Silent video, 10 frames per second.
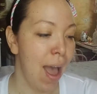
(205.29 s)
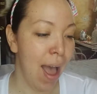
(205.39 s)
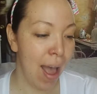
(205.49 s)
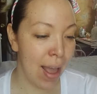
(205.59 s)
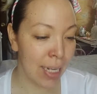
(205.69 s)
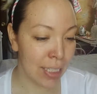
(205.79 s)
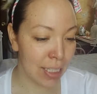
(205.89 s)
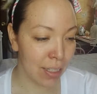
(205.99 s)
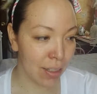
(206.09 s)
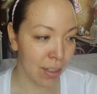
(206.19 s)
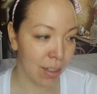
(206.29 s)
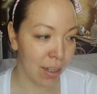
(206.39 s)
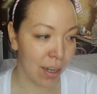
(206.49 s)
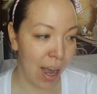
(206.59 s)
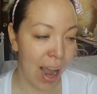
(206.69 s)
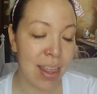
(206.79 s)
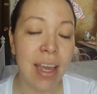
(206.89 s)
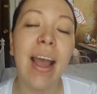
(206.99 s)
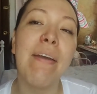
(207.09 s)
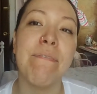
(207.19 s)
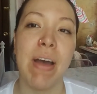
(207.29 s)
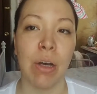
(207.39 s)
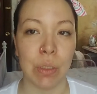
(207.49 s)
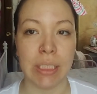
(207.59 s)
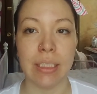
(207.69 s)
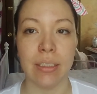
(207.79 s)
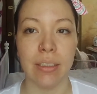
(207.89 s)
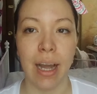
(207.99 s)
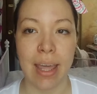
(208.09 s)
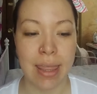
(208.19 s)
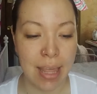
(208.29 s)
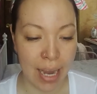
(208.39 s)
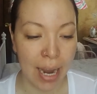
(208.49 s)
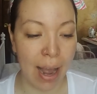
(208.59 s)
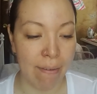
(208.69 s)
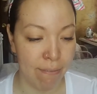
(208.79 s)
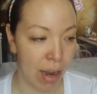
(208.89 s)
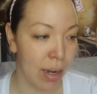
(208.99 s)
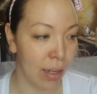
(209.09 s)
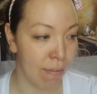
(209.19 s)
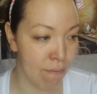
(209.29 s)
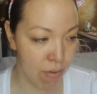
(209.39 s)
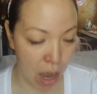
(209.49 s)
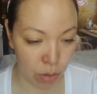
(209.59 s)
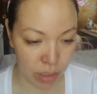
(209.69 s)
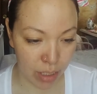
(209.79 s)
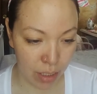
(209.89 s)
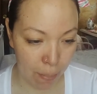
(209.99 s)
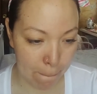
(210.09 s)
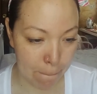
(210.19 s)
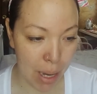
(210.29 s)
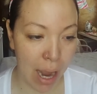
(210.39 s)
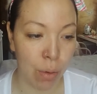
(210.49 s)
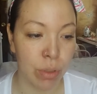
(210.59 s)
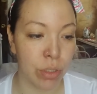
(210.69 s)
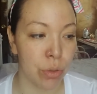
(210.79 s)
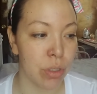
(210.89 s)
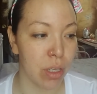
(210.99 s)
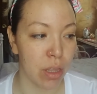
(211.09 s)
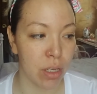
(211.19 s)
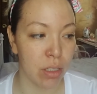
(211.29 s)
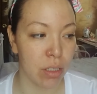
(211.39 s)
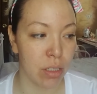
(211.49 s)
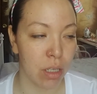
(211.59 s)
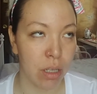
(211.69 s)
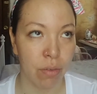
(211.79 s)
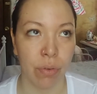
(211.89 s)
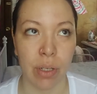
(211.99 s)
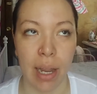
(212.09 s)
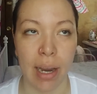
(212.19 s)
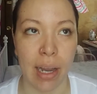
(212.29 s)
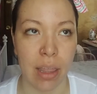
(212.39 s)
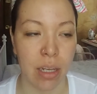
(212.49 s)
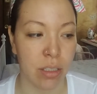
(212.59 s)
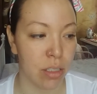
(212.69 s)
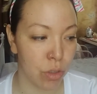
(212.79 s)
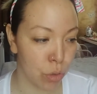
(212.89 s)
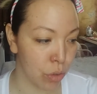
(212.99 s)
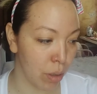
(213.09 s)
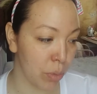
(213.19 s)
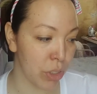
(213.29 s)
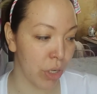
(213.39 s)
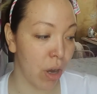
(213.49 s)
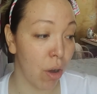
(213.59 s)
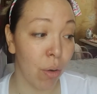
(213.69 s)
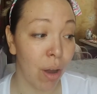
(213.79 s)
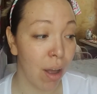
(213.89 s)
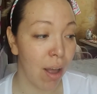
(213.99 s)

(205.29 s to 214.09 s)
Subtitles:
And I think I found it. I think I finally found it. I was using this for like, I think since 2 summers ago.